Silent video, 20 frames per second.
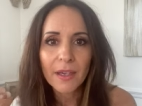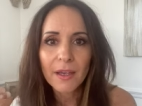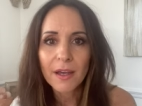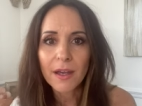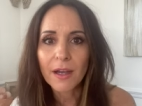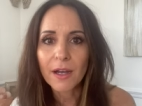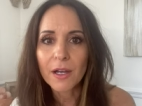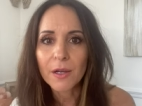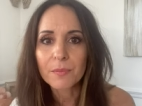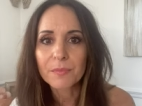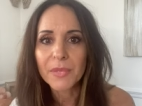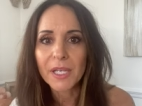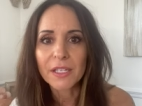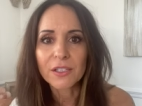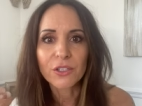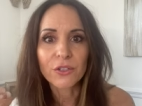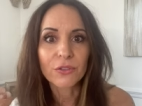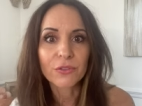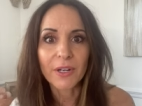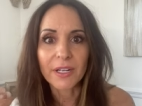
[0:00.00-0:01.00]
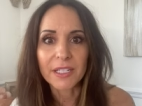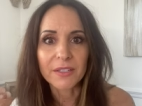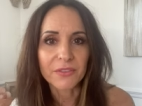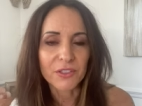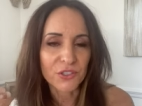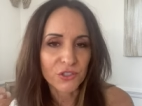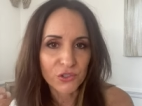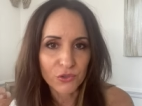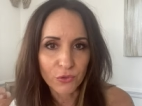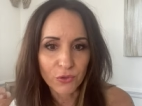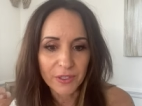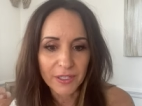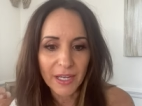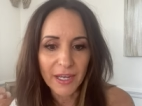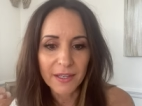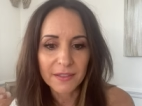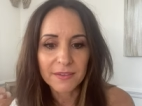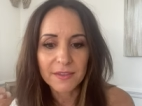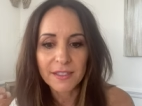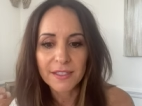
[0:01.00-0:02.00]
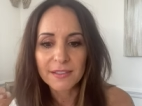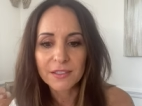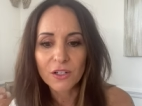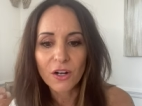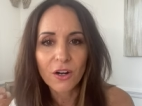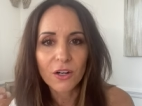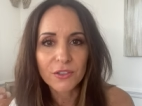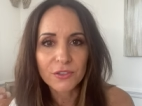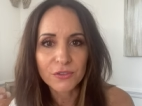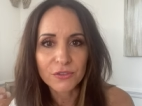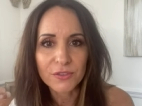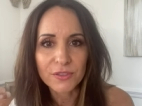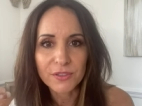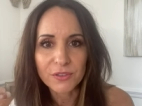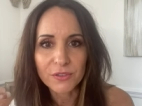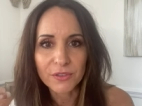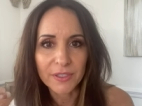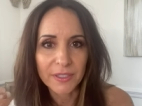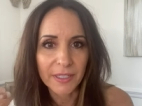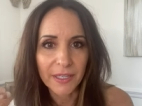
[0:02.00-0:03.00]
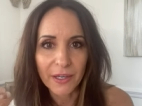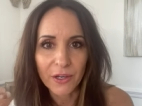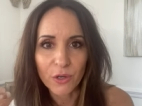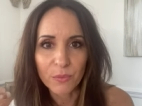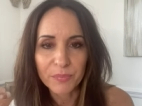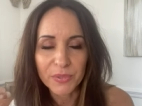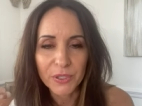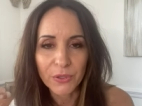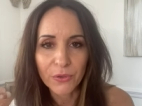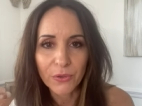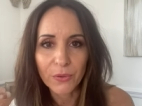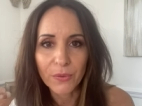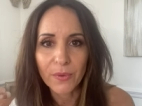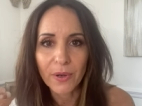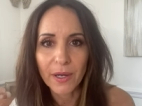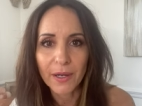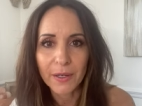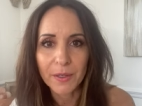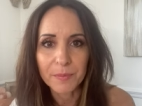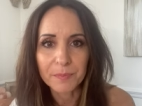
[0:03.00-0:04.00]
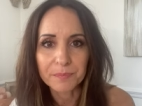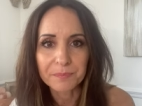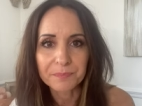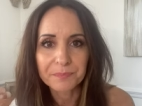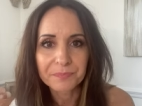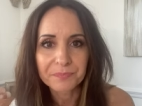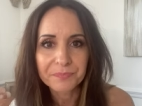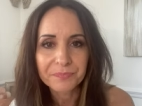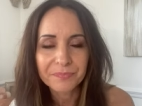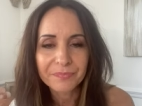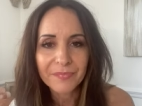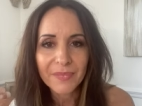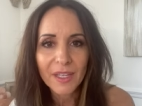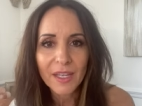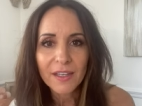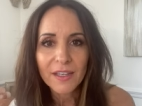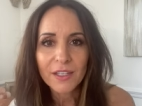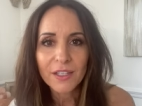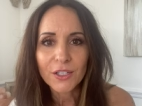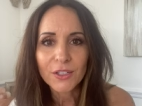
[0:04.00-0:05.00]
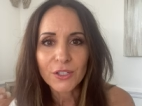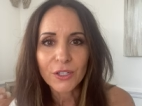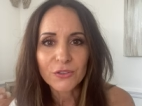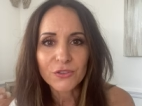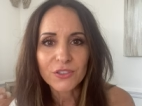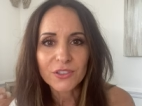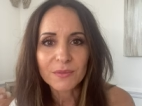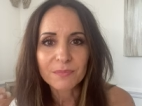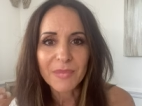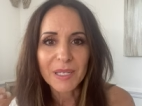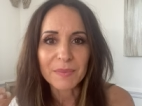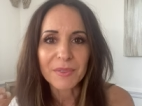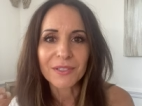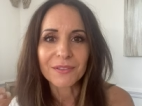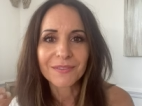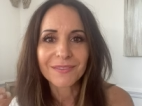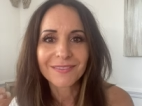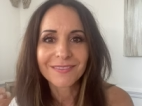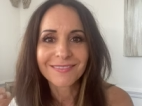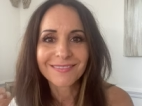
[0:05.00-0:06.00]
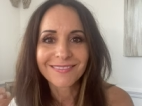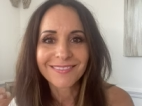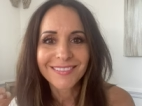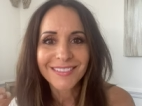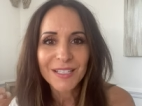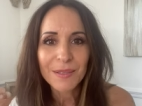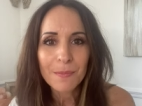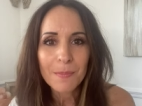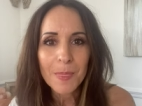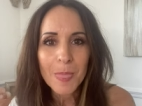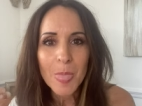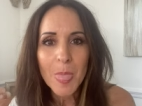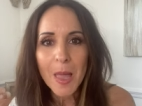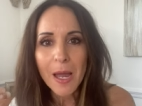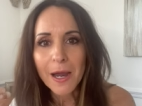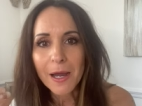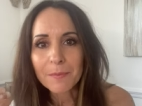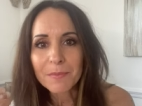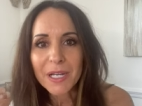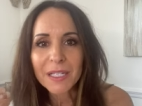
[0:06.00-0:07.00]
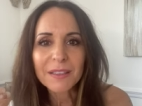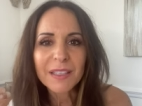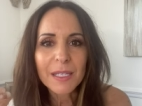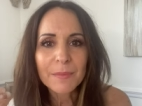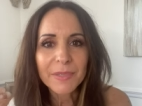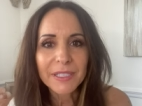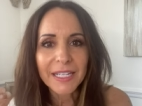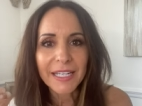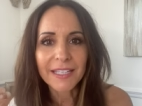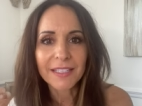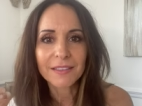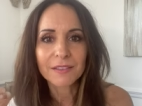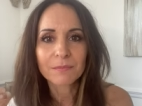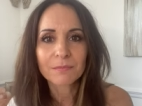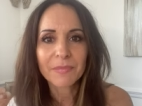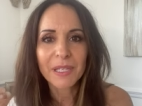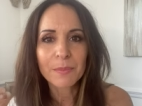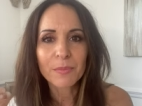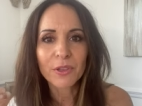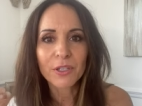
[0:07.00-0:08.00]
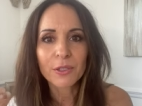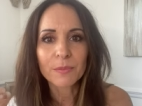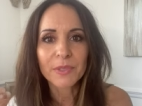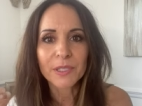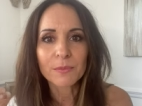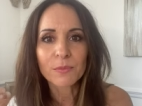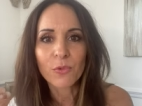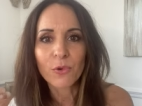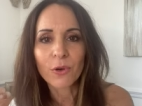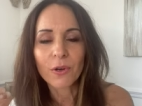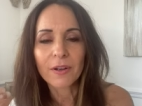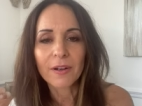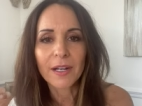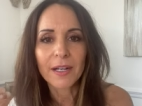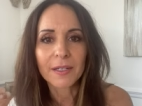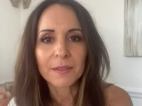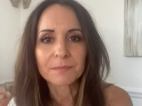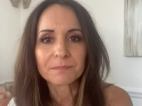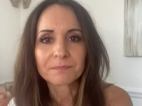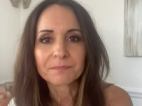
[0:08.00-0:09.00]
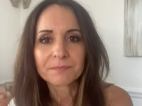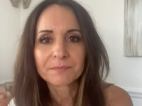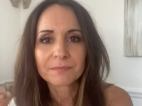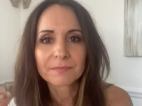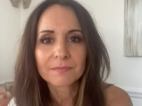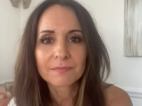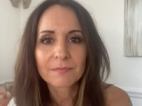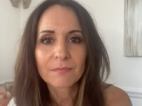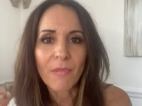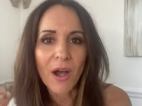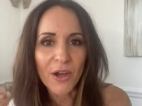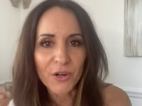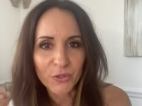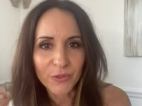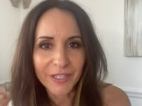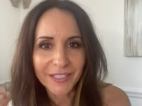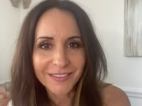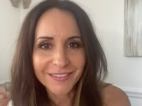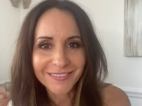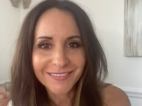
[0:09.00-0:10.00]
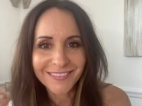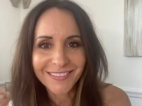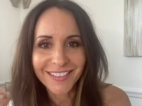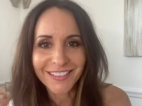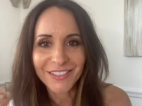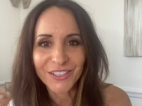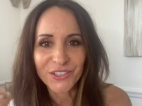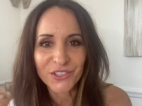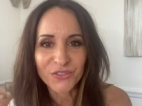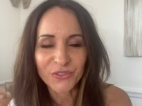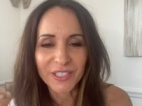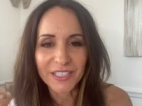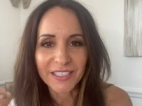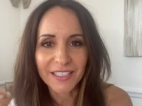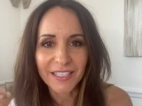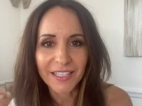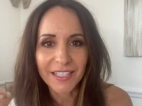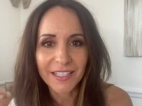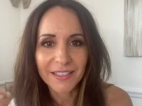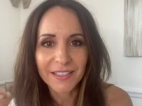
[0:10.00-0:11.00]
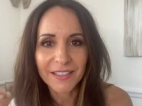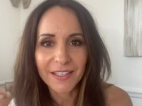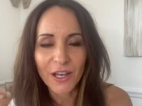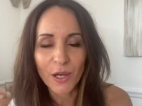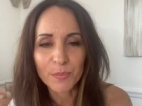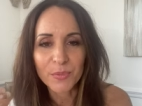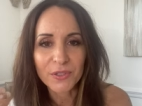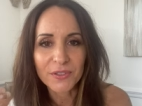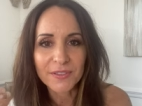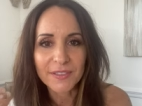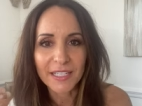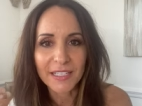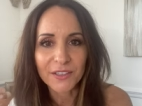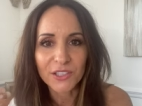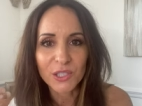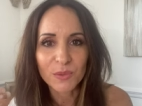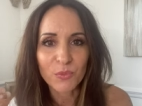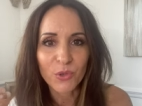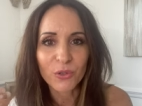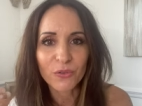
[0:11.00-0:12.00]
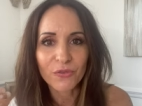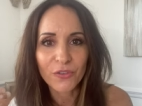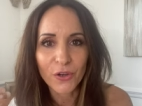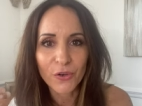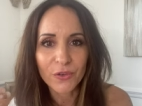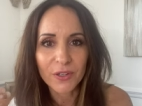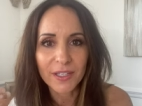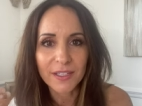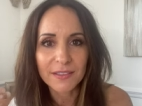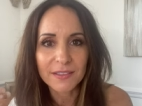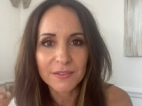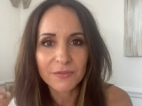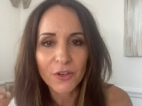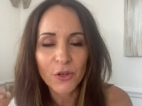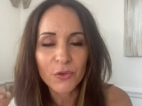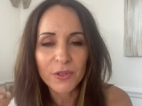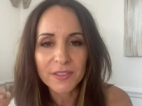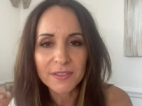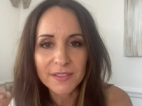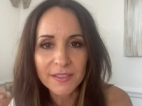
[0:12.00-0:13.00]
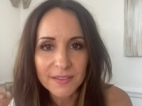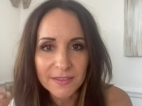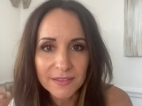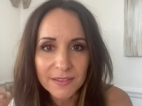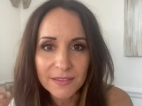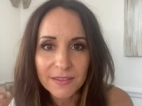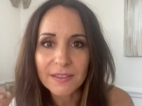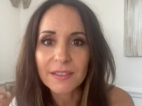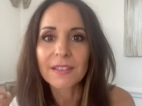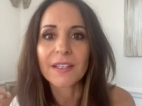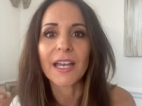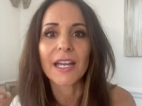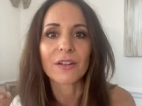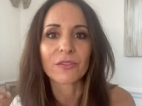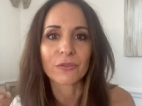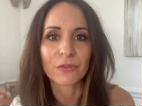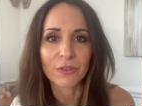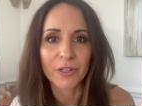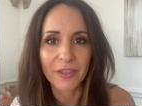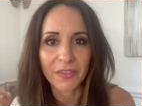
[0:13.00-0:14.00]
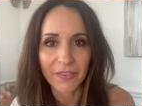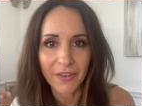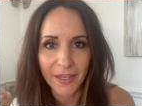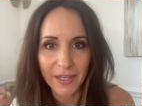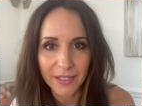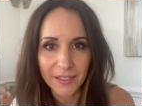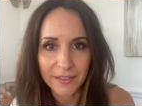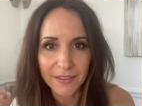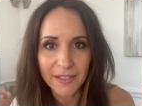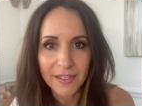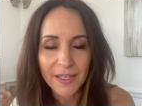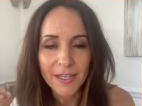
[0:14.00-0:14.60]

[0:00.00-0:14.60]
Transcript: um, and you're not even sure yet, these cards are still going to help you, um, you know, just maybe um, eliminate, be a little bit more um, moderate in your drinking, help you stay a little more focused. Focus is everything.